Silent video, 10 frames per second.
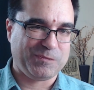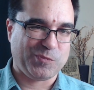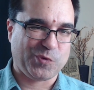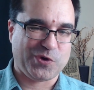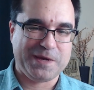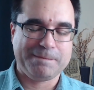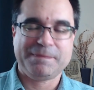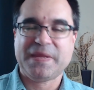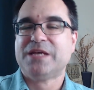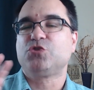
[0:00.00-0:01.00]
Okay,
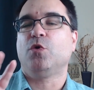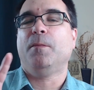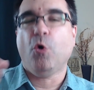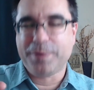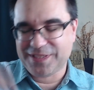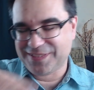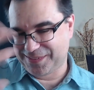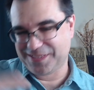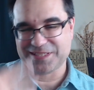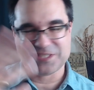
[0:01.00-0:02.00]
so I'm hoping that
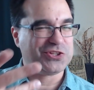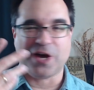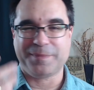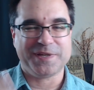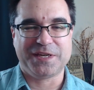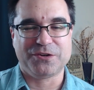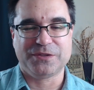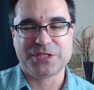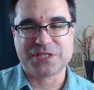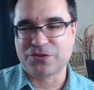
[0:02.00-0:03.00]
this topic here,
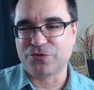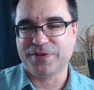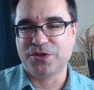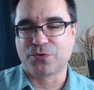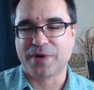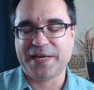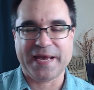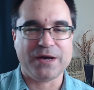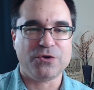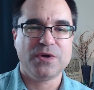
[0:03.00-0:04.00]
this little video right
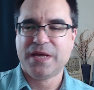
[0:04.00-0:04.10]
now,